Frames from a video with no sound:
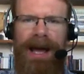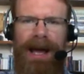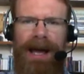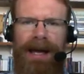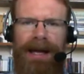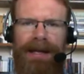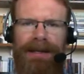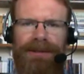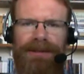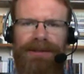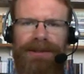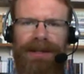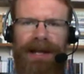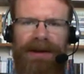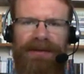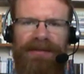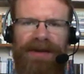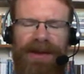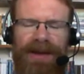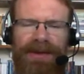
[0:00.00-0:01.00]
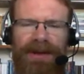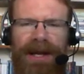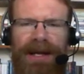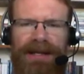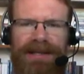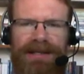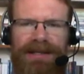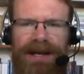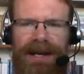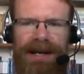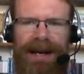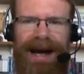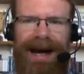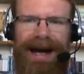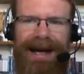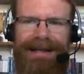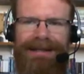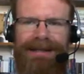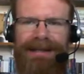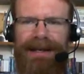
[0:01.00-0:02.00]
And like father, like son,
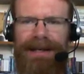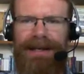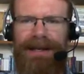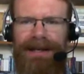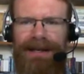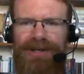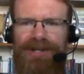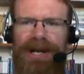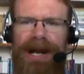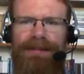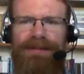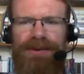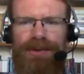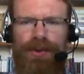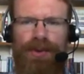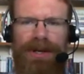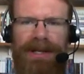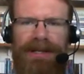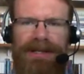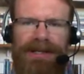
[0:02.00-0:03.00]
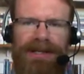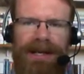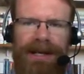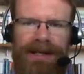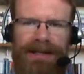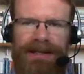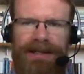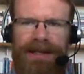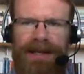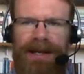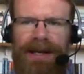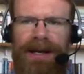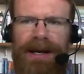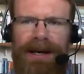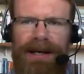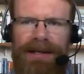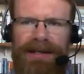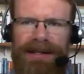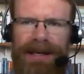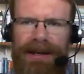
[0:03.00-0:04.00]
Isaac in chapter 26
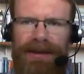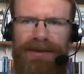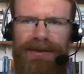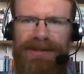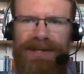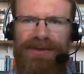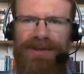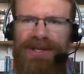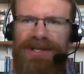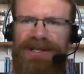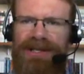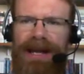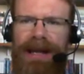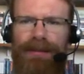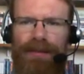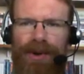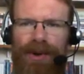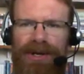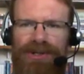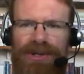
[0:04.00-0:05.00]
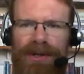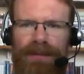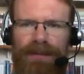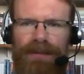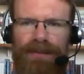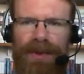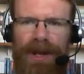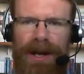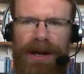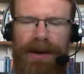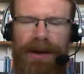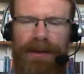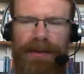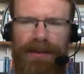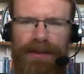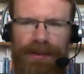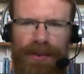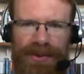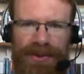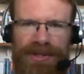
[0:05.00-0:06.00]
uh, settles in the same region uh,
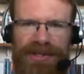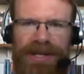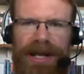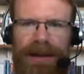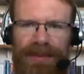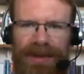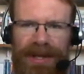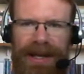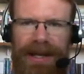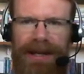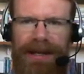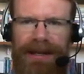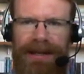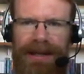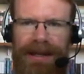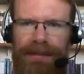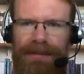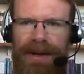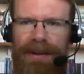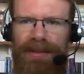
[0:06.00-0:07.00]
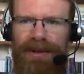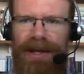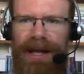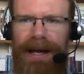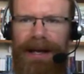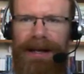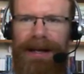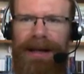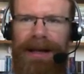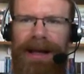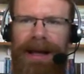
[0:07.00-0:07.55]
with the same king, King Abimelech.